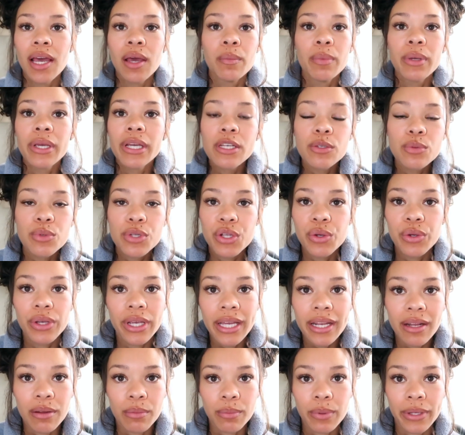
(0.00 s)
Because when you
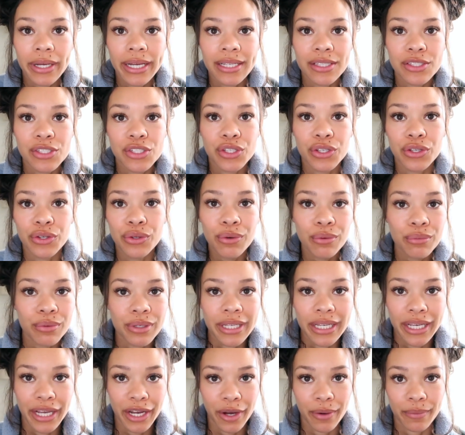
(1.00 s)
get implants, you don't
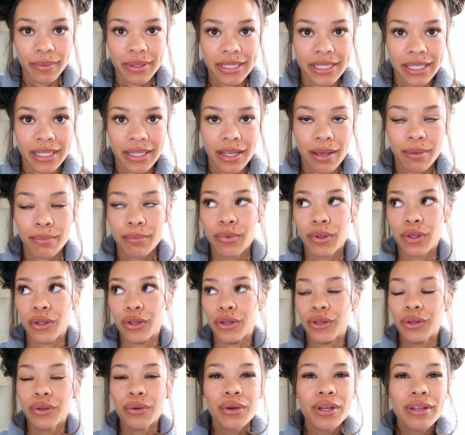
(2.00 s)
really care what's in them.
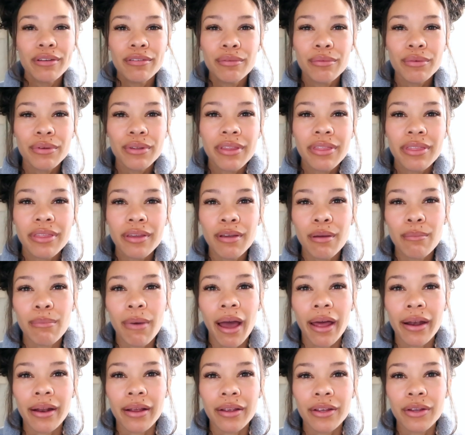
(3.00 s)
You don't even really think
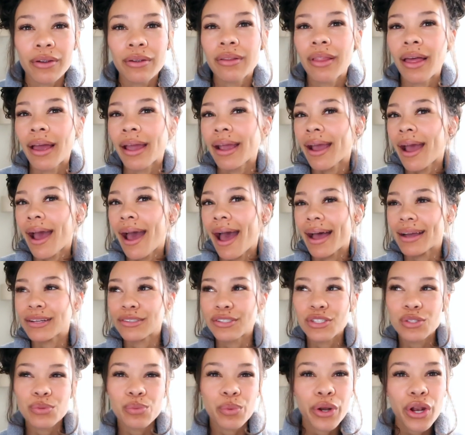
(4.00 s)
about it. You're like, I
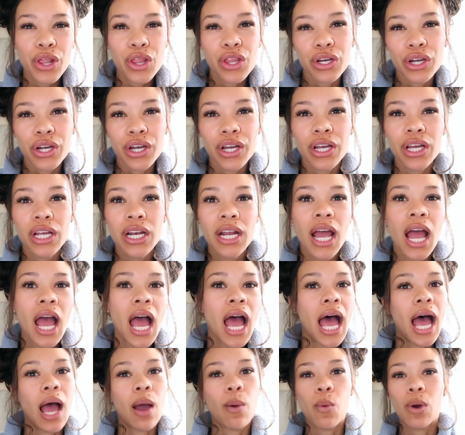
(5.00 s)
just want to look good.
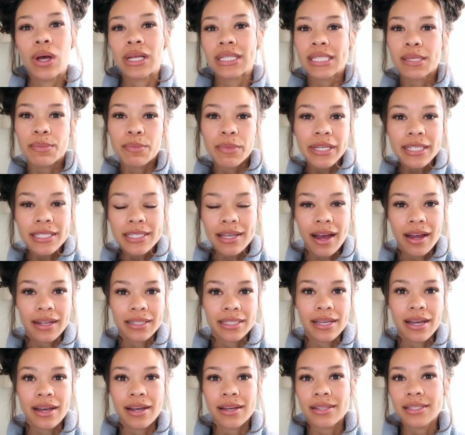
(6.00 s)
I want some big
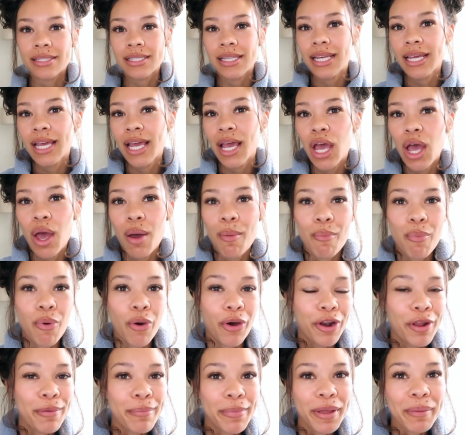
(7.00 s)
tatas.
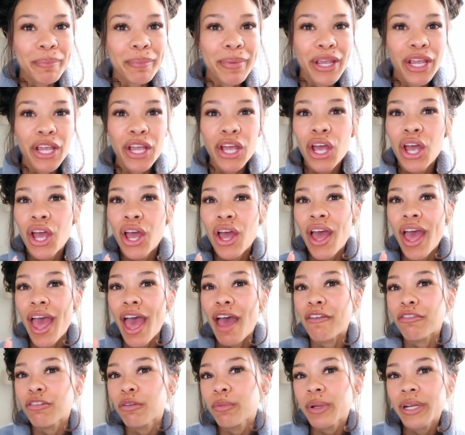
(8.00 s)
Put them in me.
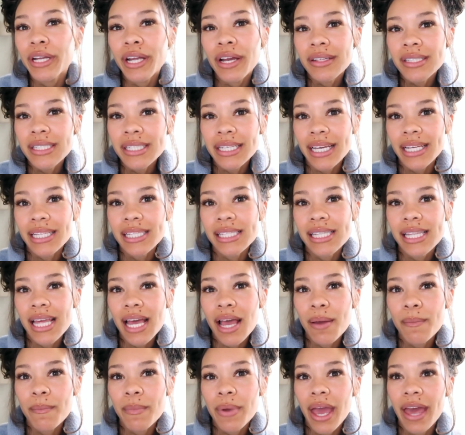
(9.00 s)
Everybody else gets
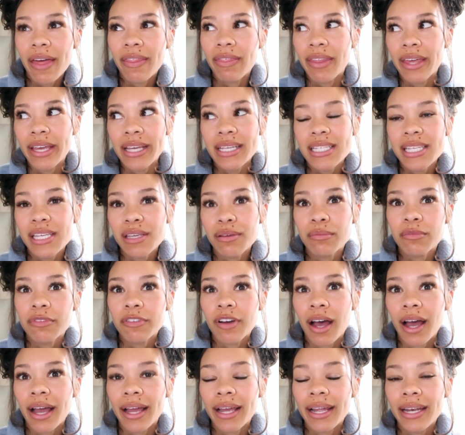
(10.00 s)
them and they seem
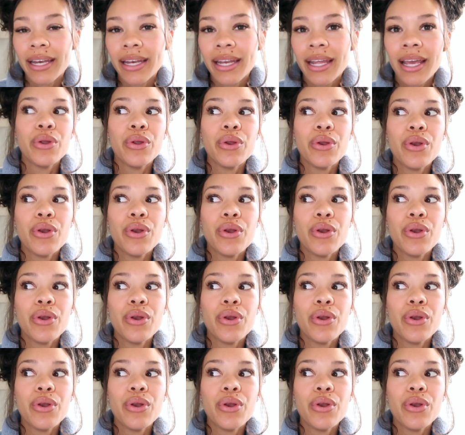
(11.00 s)
fine.